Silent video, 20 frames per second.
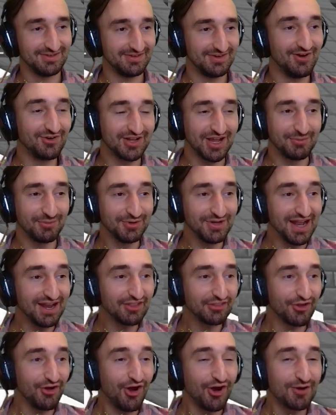Okay, well
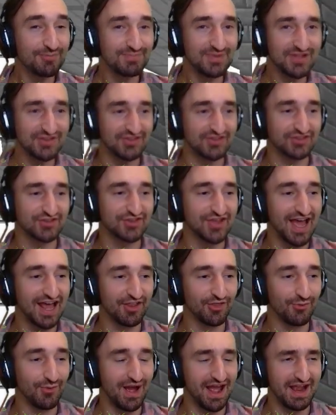now the hard business is
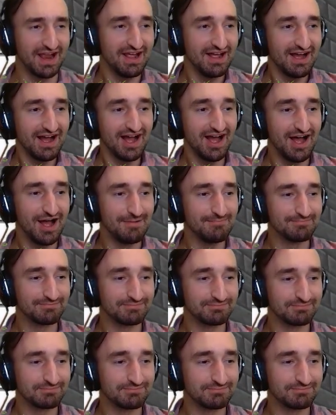out of the way. Um, yeah.